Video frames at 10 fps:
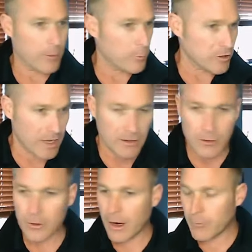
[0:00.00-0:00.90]
Every
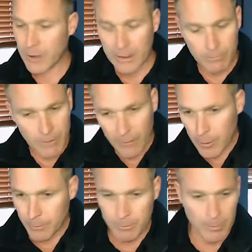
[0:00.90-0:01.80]
presenter, every
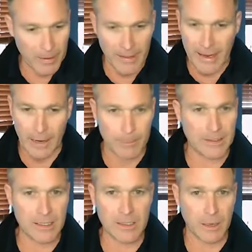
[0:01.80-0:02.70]
everybody they got up
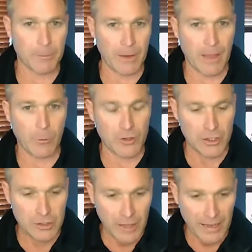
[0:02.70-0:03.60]
and did something, they were
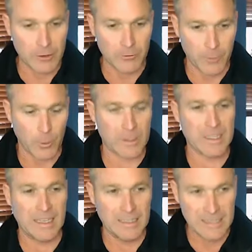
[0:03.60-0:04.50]
just laser
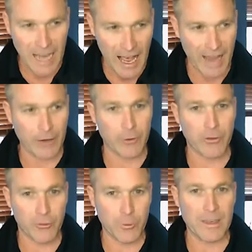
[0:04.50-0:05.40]
focused the
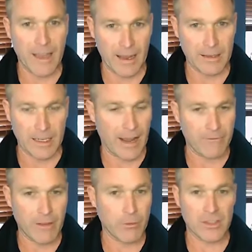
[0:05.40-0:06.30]
entire three days, and
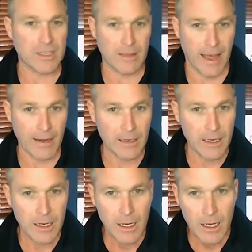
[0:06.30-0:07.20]
I've never seen
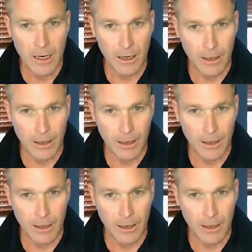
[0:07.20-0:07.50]
that.